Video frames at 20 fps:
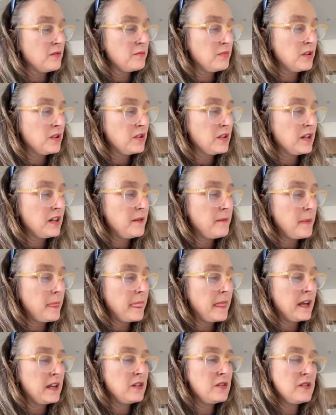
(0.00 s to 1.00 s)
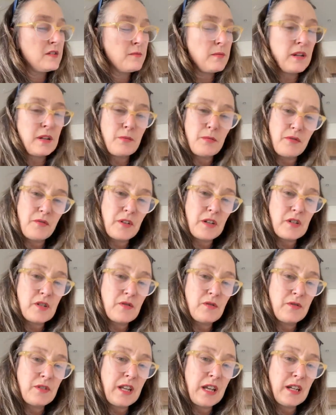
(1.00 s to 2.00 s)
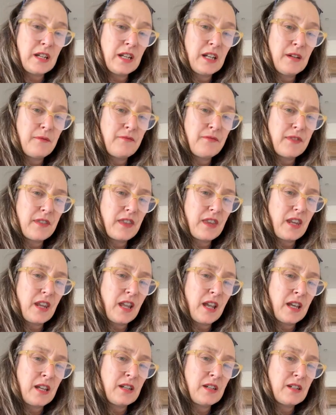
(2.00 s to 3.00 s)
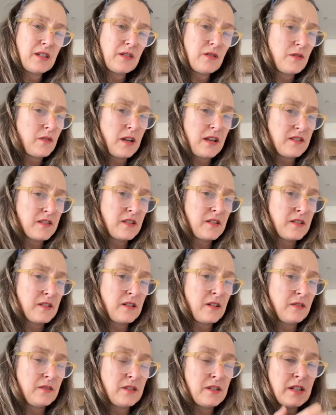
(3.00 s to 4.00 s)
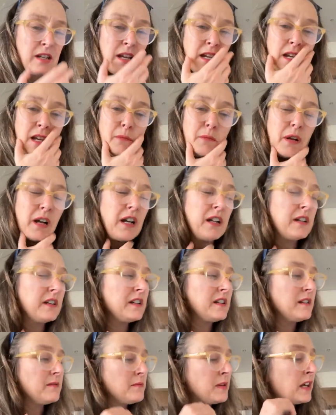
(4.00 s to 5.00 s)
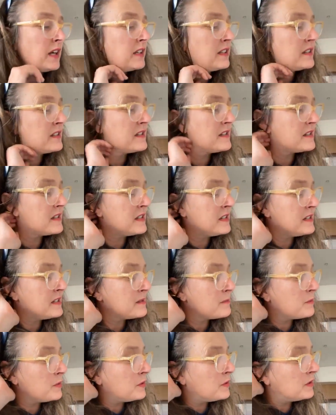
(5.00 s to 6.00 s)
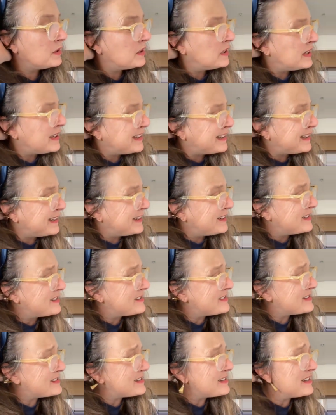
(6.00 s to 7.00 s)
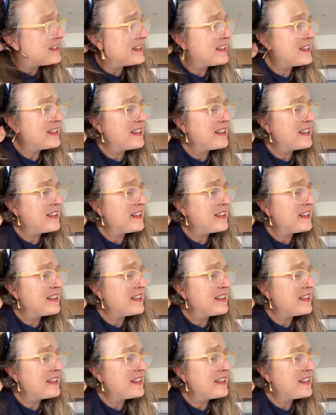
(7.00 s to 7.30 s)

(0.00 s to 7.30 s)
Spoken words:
her computer, and who's been a professional nanny and who hasn't assaulted any partners and has bought a house